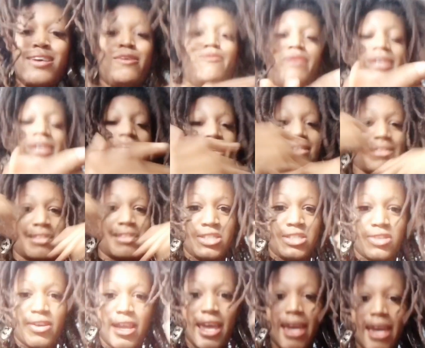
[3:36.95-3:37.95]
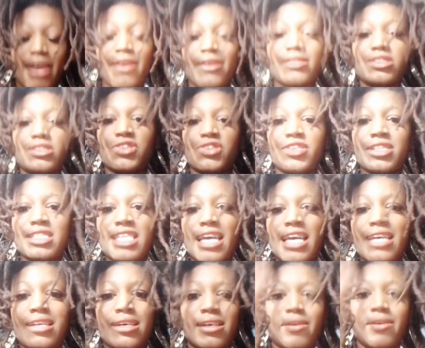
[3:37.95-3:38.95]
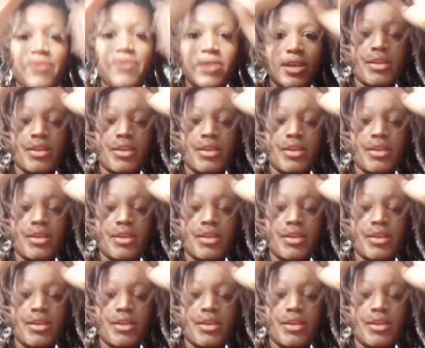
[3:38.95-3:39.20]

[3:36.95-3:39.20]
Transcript: because it's your hair, it's your antenna.